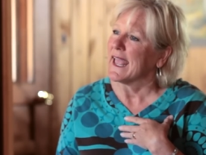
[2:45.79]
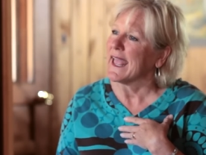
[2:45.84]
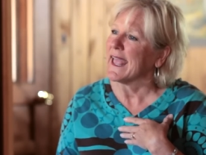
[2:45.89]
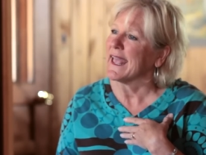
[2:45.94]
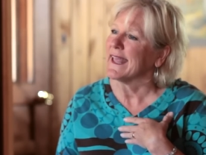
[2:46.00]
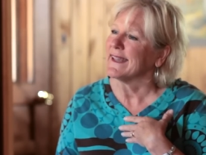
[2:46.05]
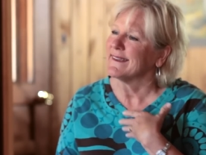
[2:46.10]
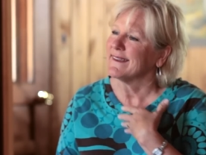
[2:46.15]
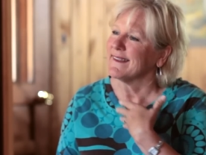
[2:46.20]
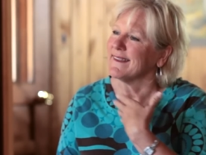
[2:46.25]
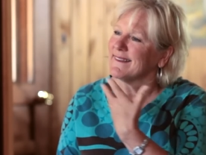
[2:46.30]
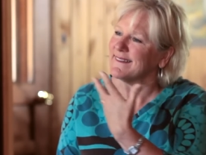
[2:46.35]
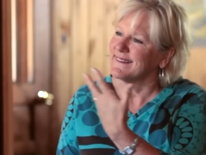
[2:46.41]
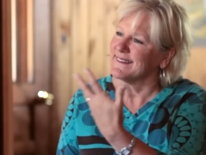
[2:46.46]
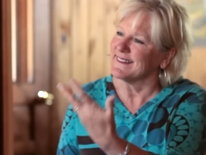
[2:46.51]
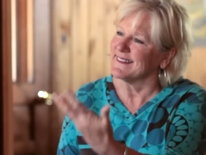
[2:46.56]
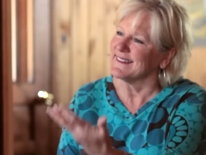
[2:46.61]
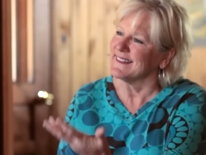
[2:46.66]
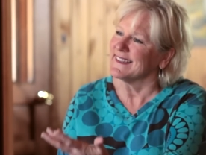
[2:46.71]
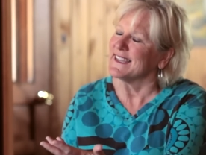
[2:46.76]
and
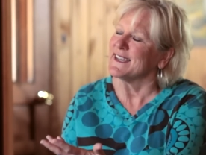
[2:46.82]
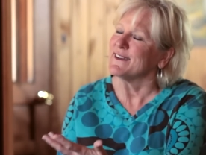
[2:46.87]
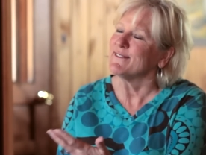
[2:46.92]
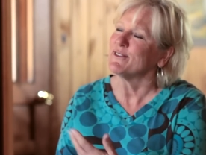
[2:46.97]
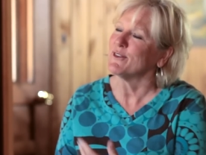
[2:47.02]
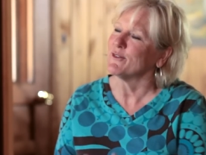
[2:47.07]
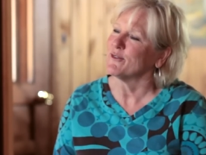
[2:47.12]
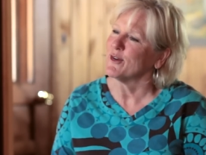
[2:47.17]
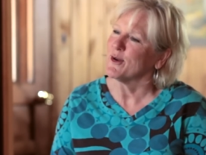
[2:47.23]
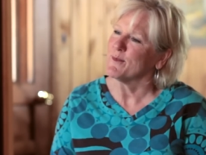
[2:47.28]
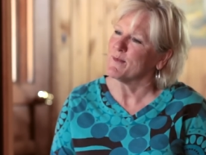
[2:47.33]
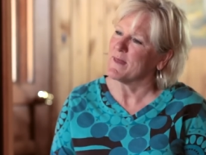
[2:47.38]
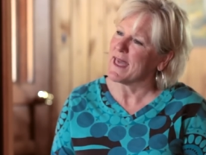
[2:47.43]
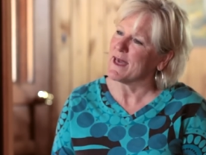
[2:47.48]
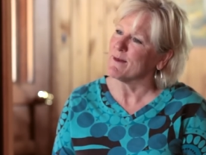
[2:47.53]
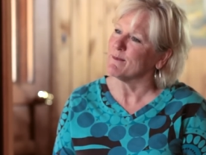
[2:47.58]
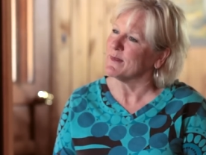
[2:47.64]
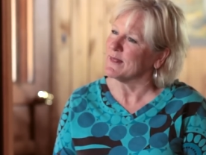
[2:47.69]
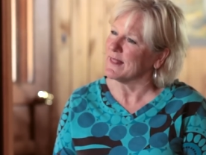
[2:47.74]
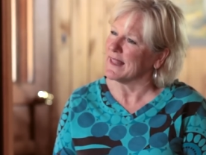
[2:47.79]
live from
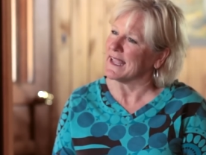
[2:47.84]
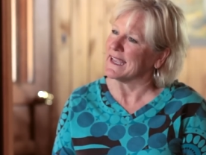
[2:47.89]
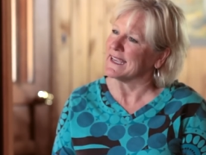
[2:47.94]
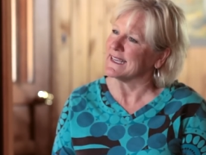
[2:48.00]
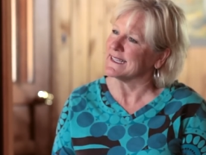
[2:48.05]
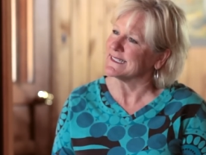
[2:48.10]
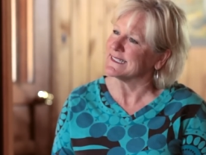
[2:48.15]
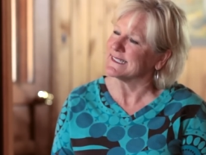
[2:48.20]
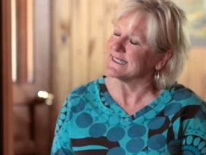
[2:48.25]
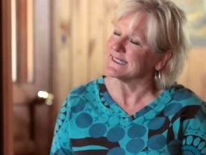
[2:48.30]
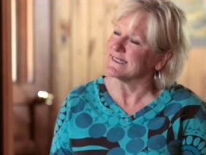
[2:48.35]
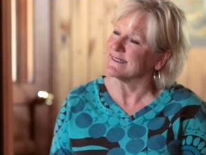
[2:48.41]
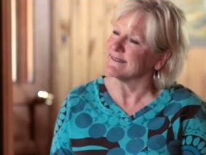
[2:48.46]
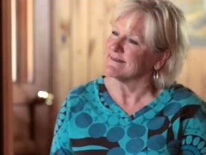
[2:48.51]
that place.